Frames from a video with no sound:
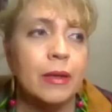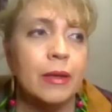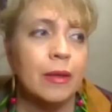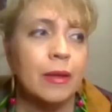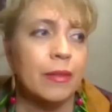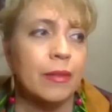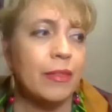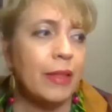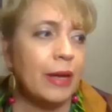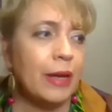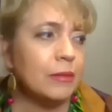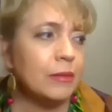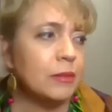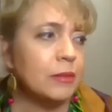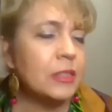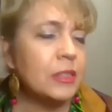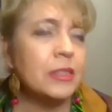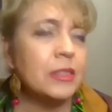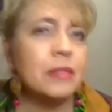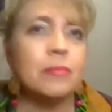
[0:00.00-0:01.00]
that
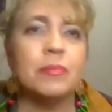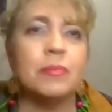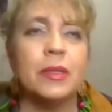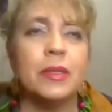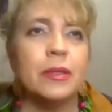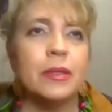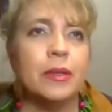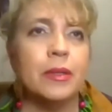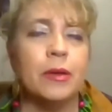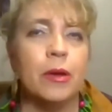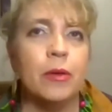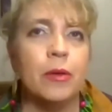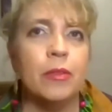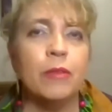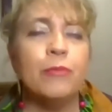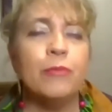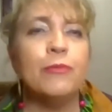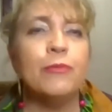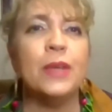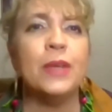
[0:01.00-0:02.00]
the
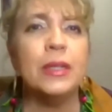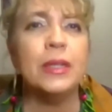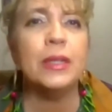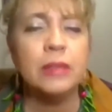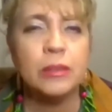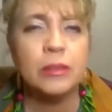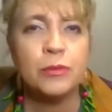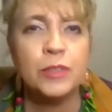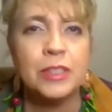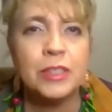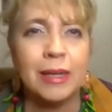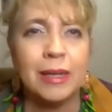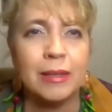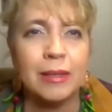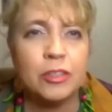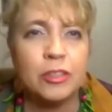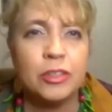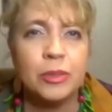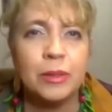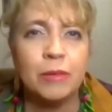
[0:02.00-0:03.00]
field of study
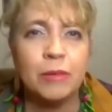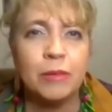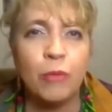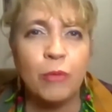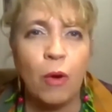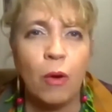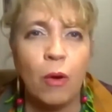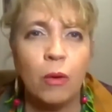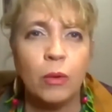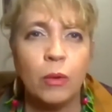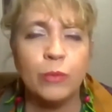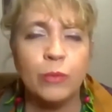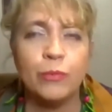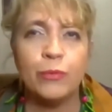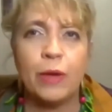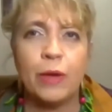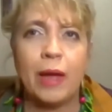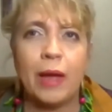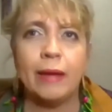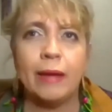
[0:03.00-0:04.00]
should evolve,
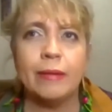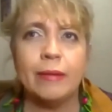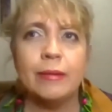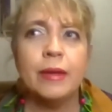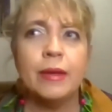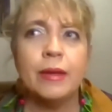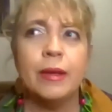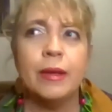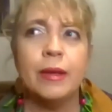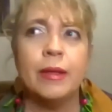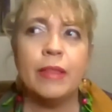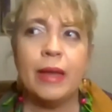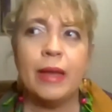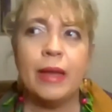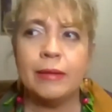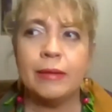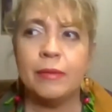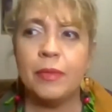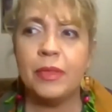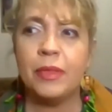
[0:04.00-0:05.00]
and
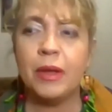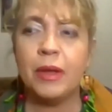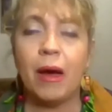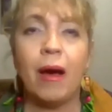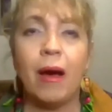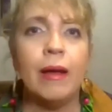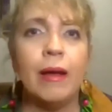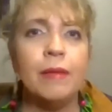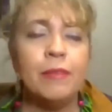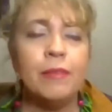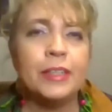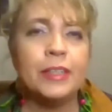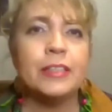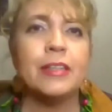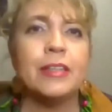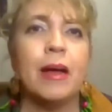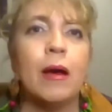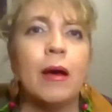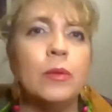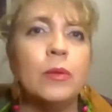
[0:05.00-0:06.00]
that the ivory
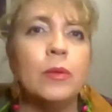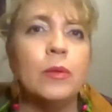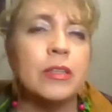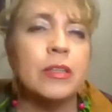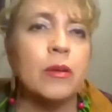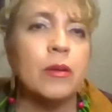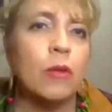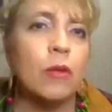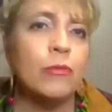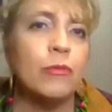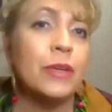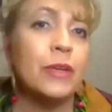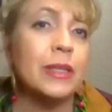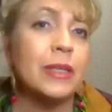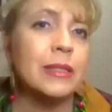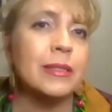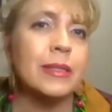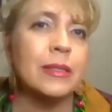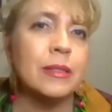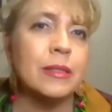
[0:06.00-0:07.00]
towers that often
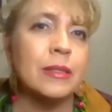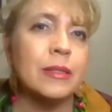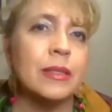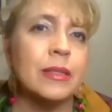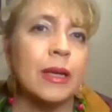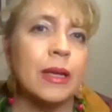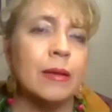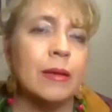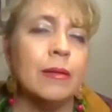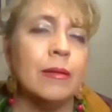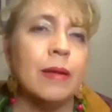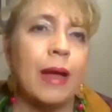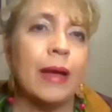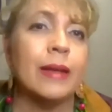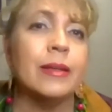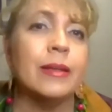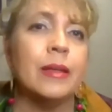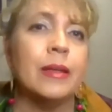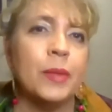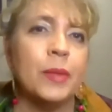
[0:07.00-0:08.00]
exist in
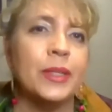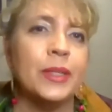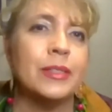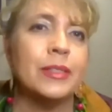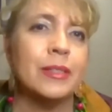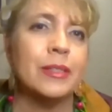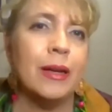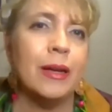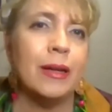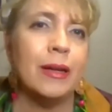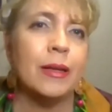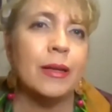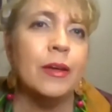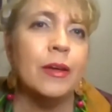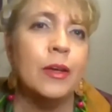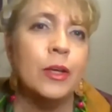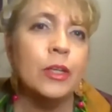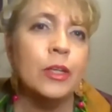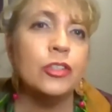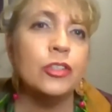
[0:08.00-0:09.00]
academic study
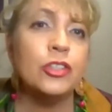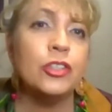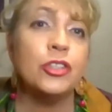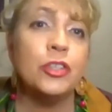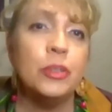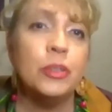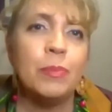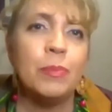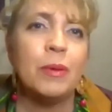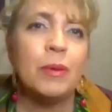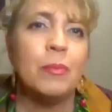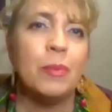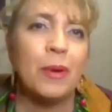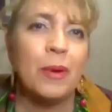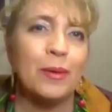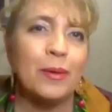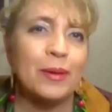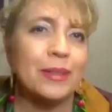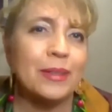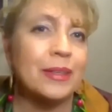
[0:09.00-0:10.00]
should be
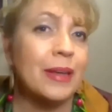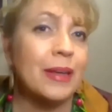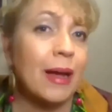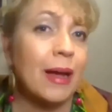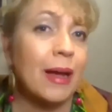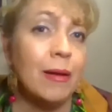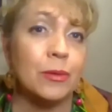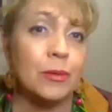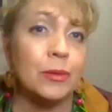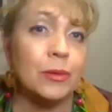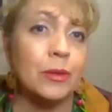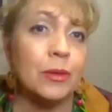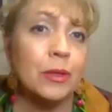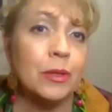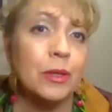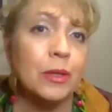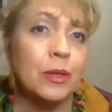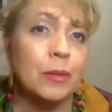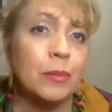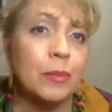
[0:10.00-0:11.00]
broken down,
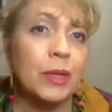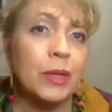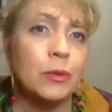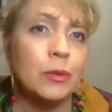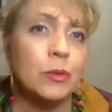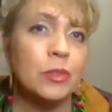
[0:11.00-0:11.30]
because